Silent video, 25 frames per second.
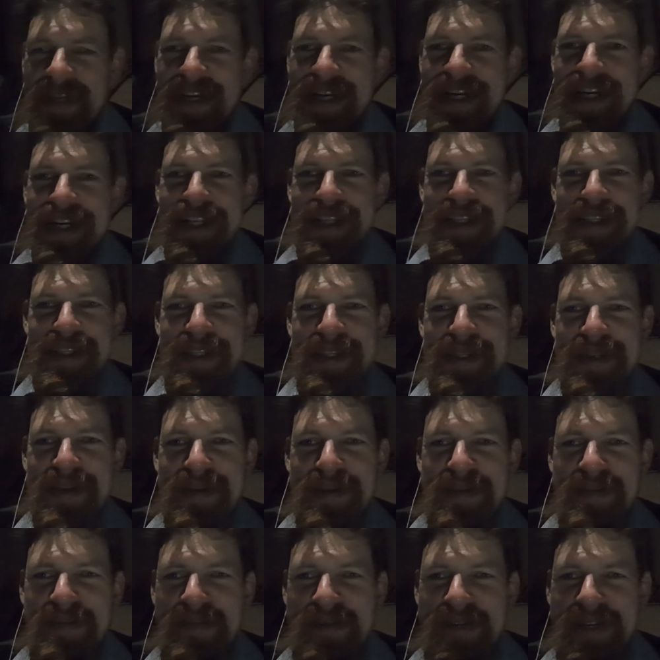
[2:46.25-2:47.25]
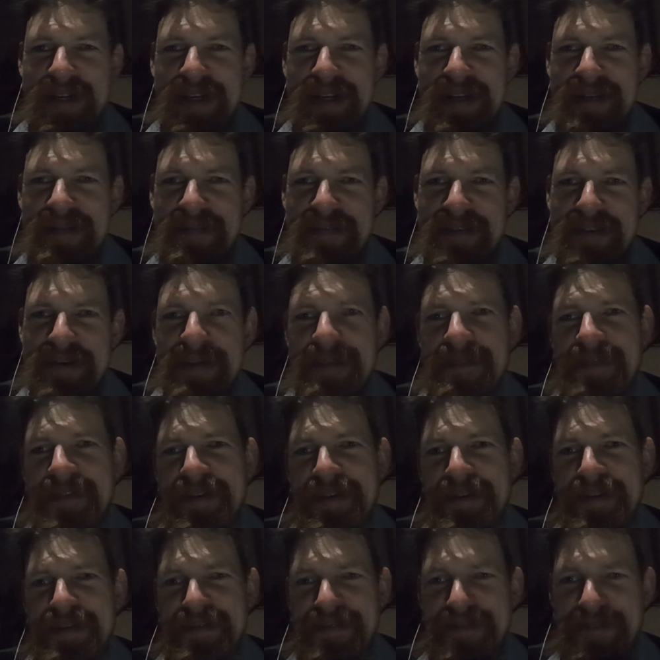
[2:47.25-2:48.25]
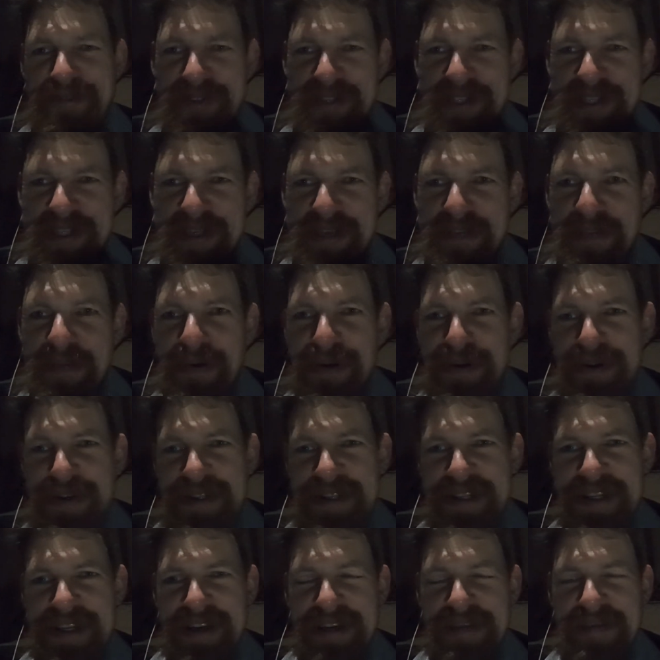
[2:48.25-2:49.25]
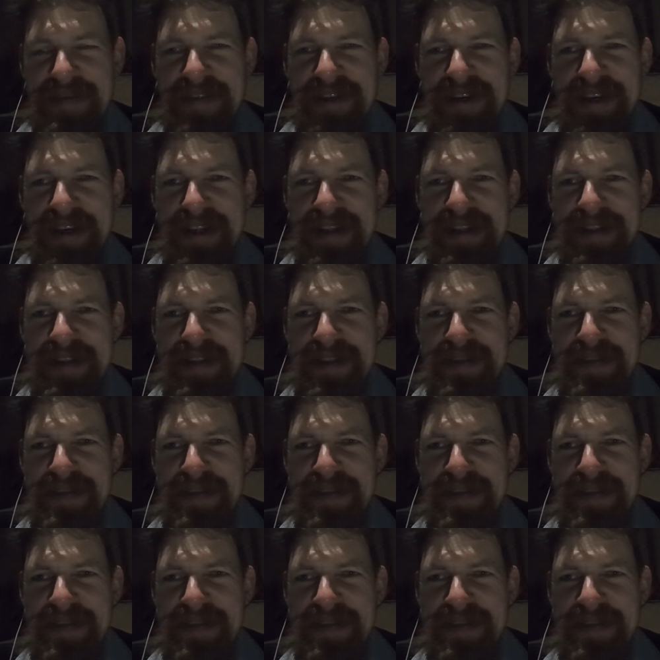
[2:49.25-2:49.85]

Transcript: and my very, very first pocket knife that